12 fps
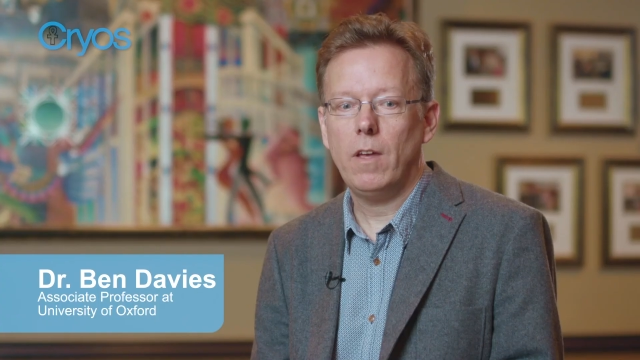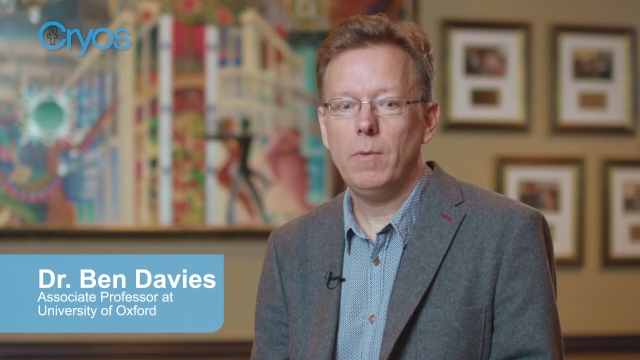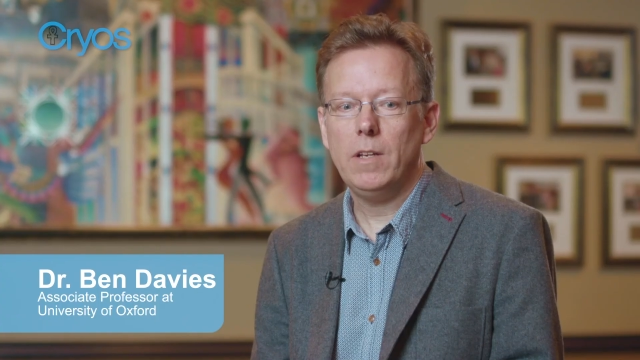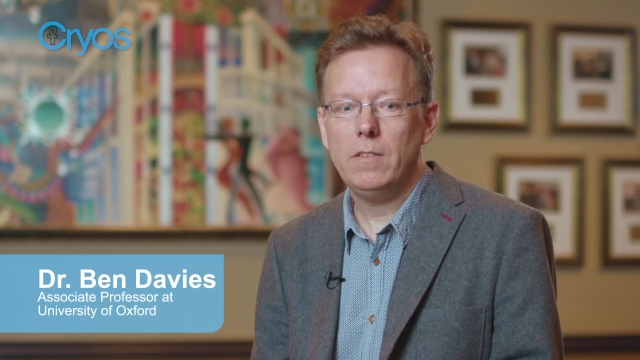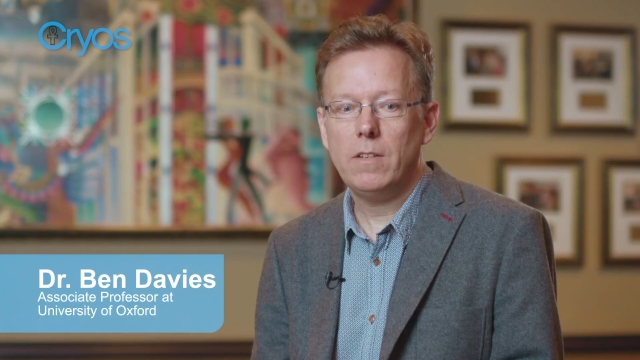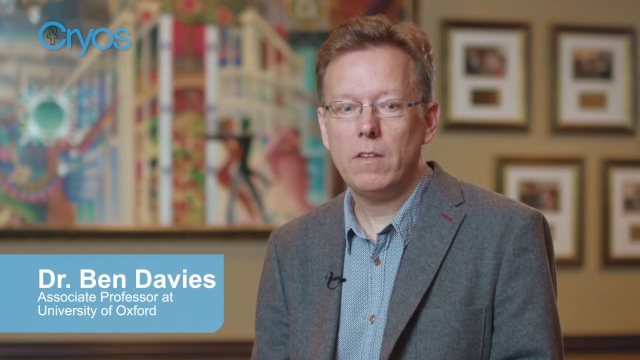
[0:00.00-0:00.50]

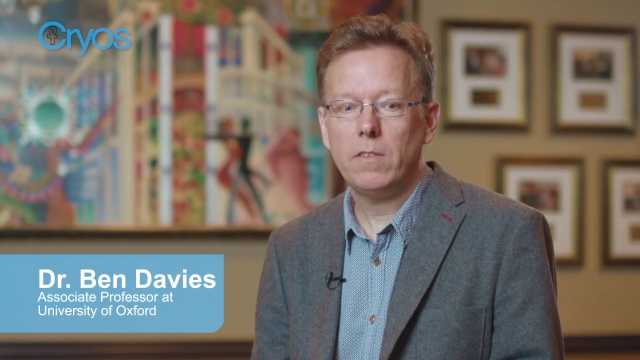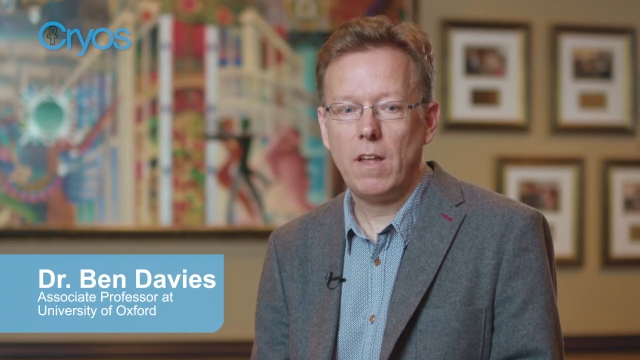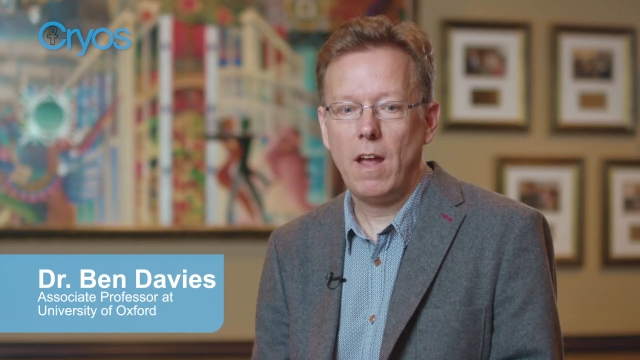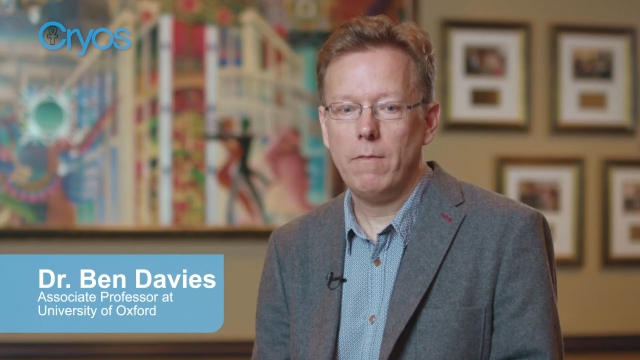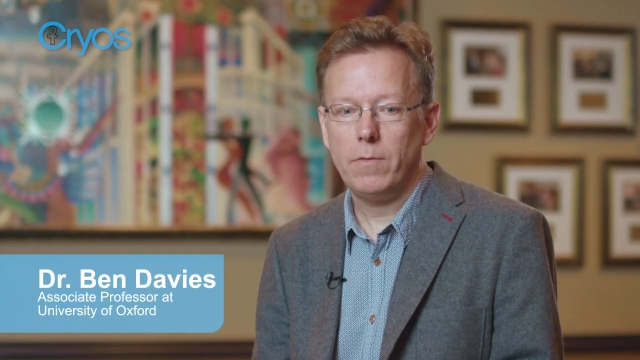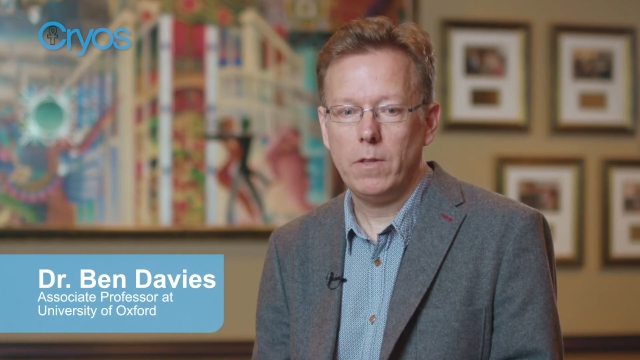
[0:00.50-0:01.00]
it does
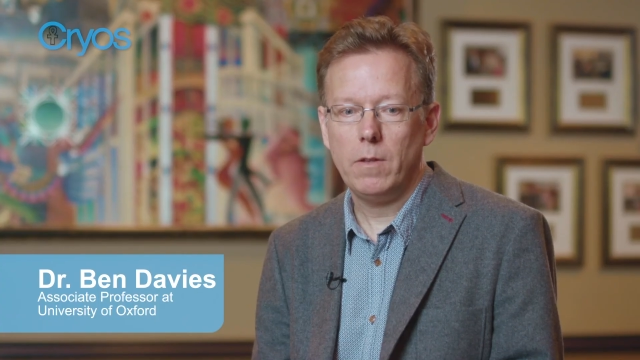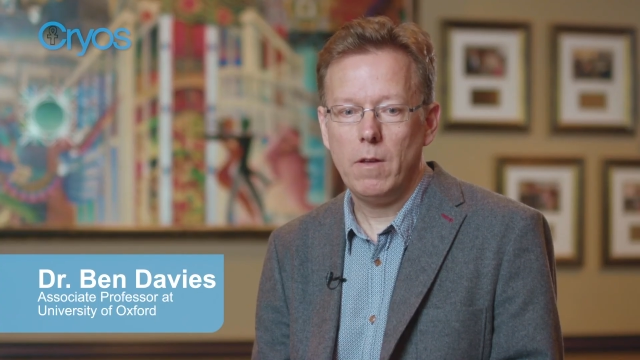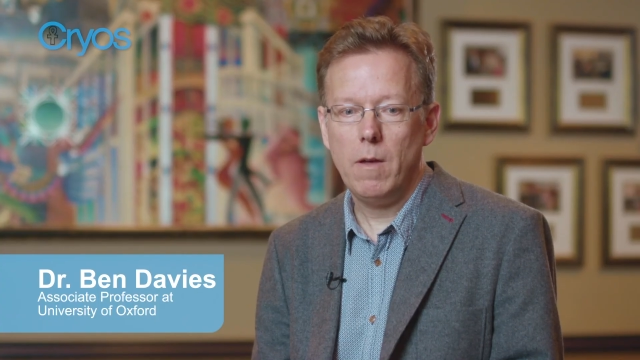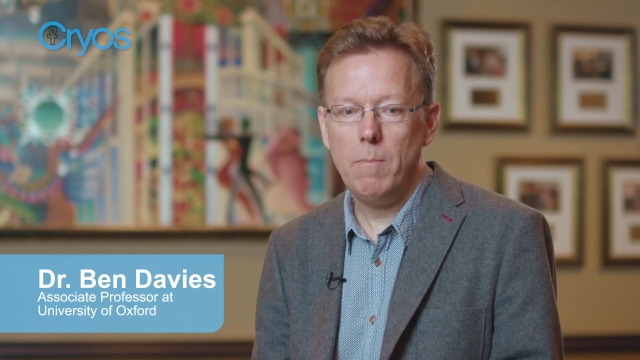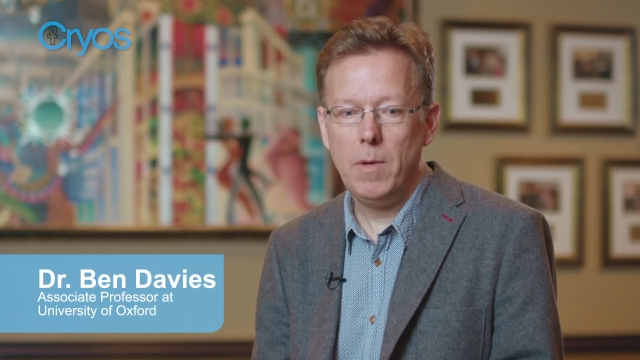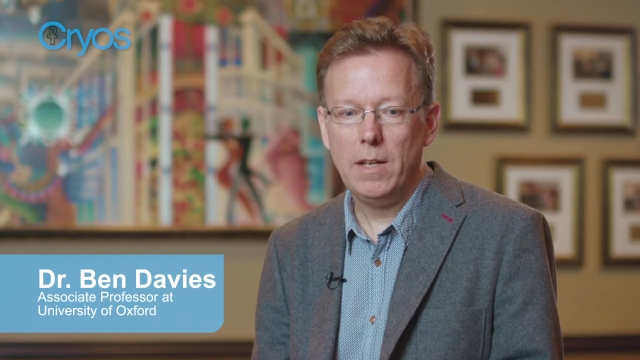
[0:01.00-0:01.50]
have the
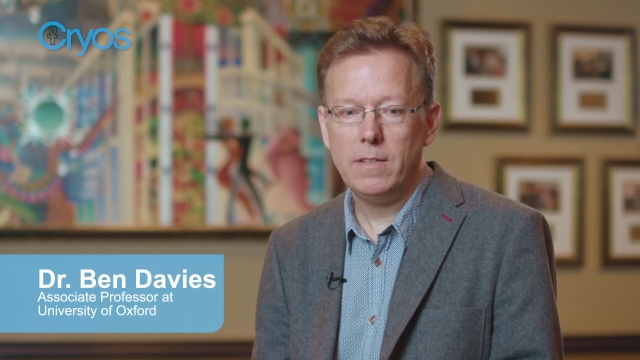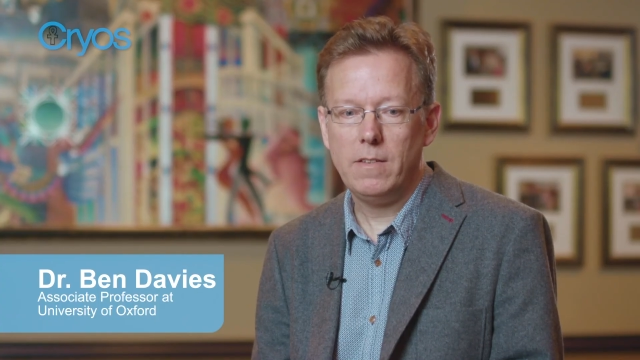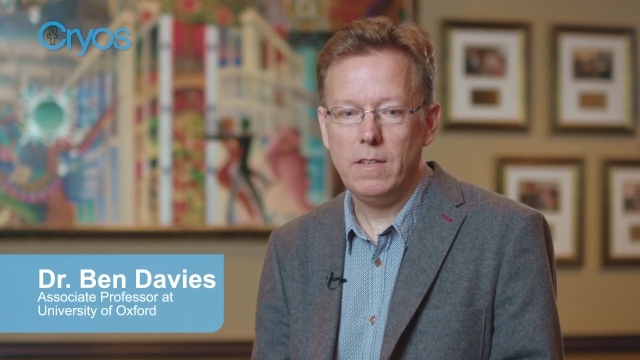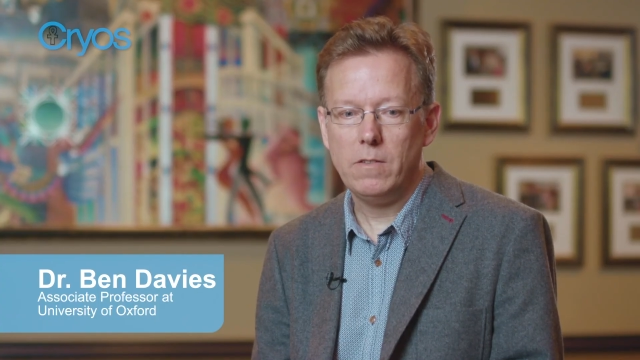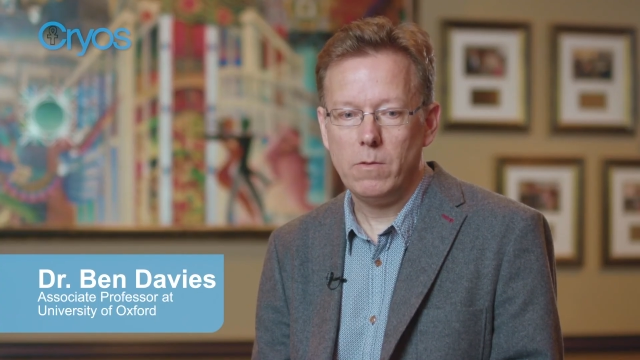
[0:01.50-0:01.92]
ability